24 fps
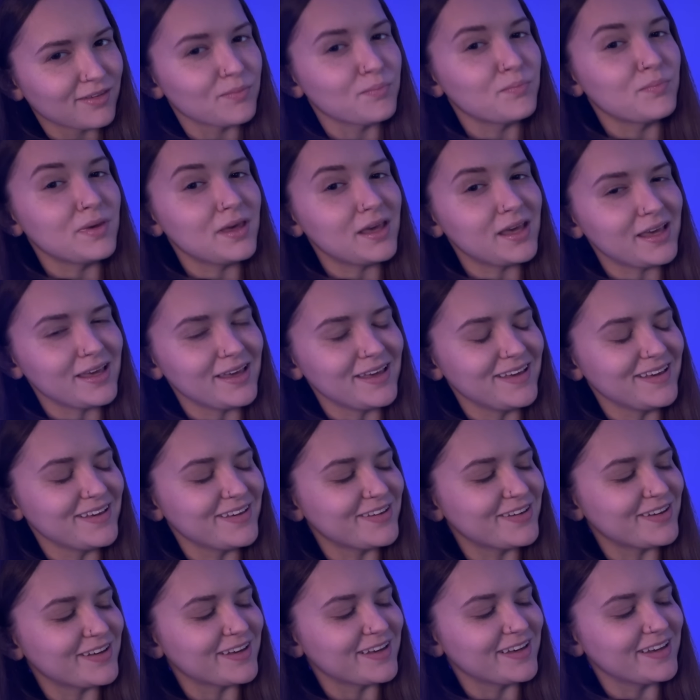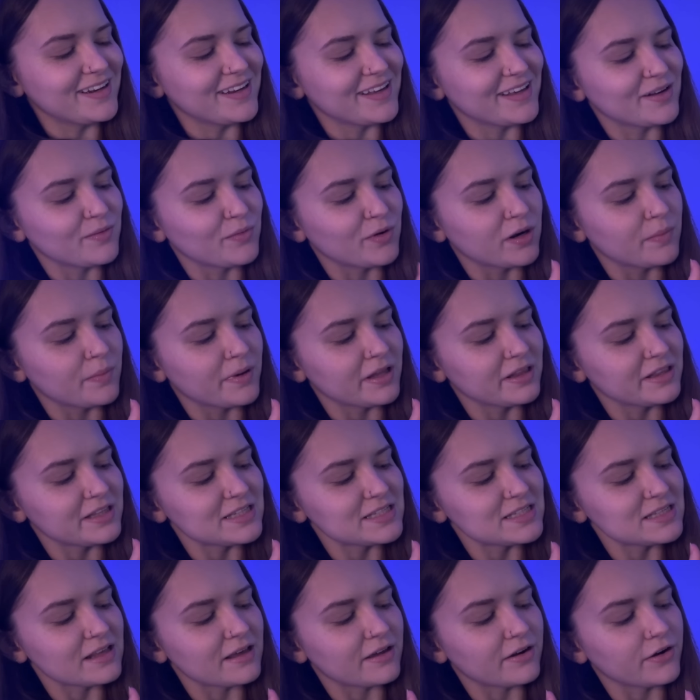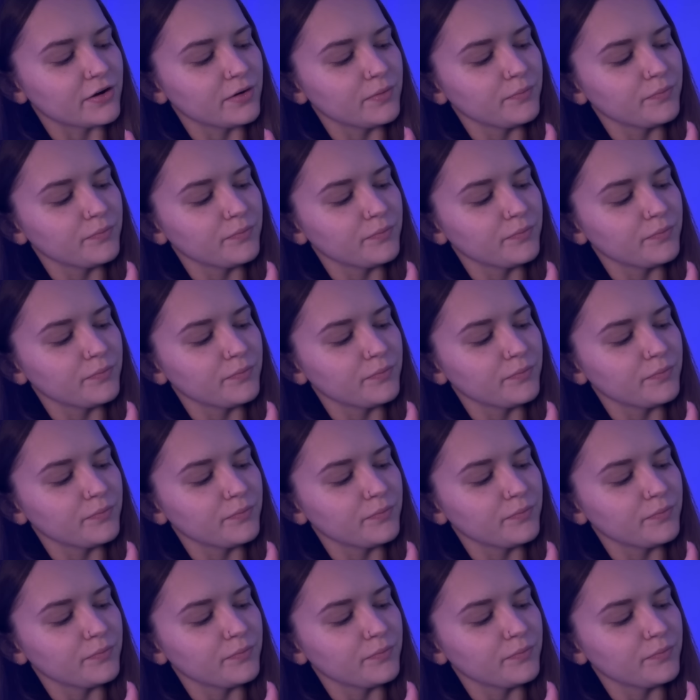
B. Good. And what about this letter?